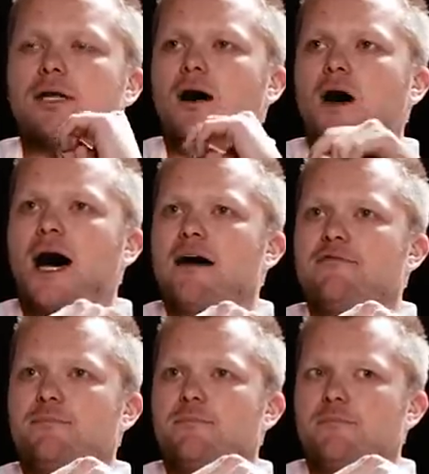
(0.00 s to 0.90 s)
now
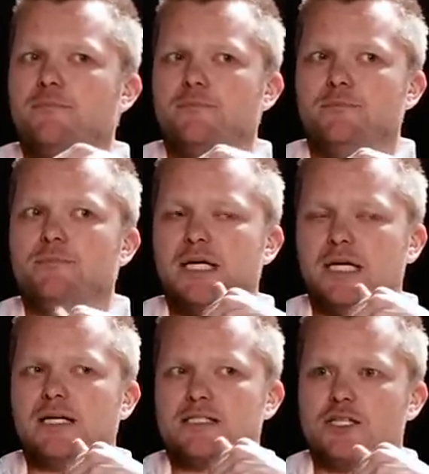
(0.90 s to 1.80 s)
I've
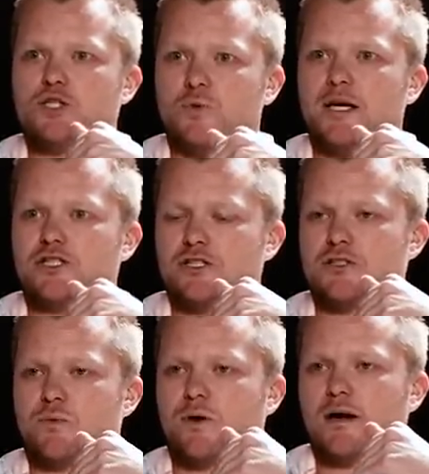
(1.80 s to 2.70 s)
been in
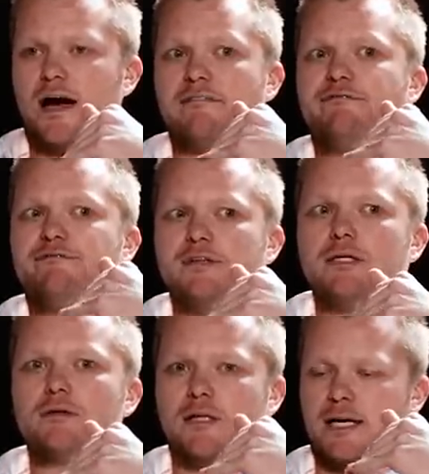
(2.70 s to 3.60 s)
situations where I
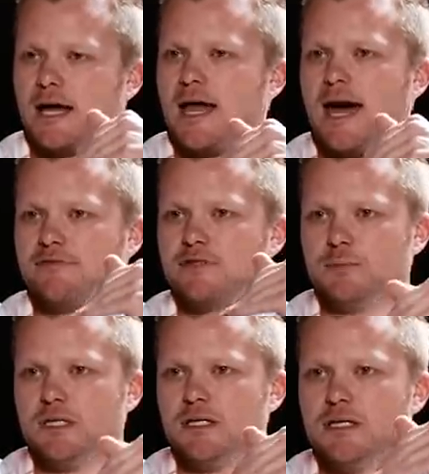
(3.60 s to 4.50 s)
feel like I have to
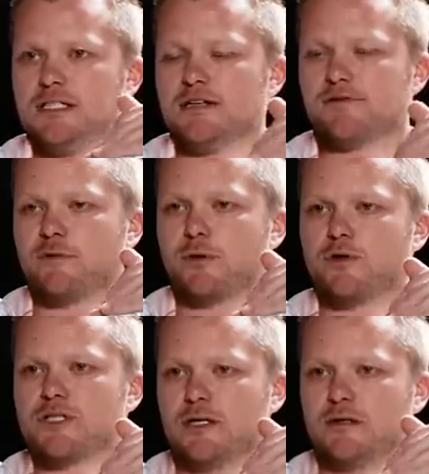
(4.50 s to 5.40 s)
be a different
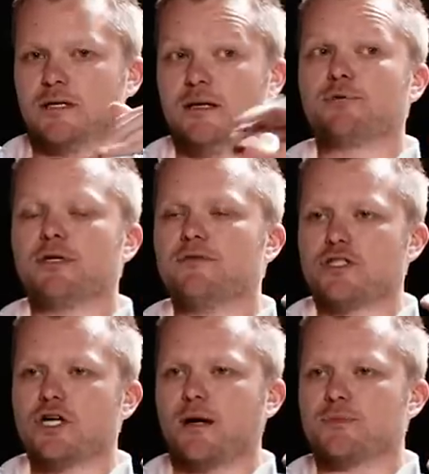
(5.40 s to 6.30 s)
person in
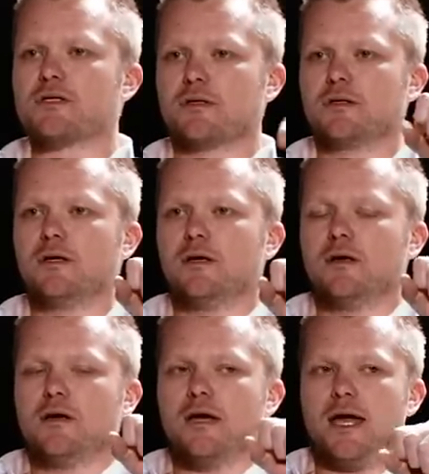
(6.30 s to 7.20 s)
previous jobs. Uh-huh.
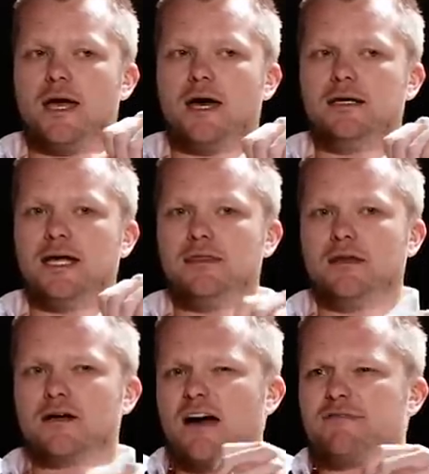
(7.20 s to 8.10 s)
And
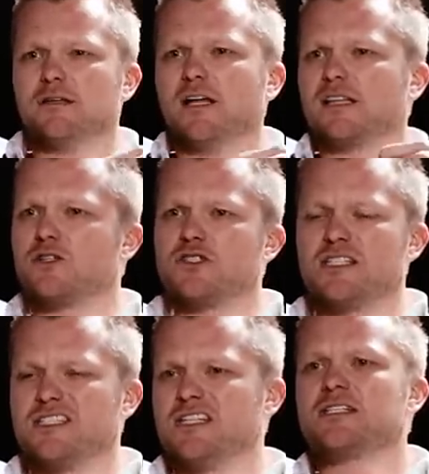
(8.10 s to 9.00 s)
and there I feel like there's
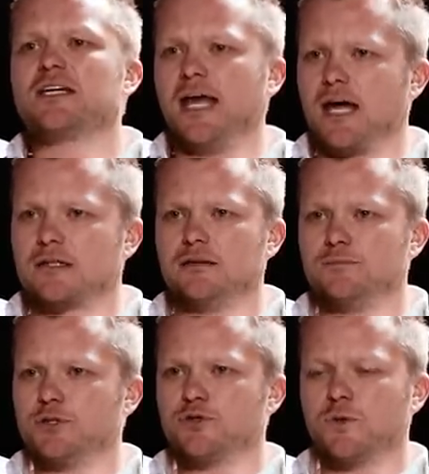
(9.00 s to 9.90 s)
this disconnect
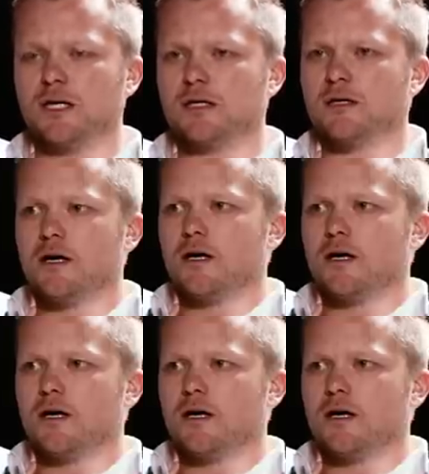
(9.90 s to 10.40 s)
between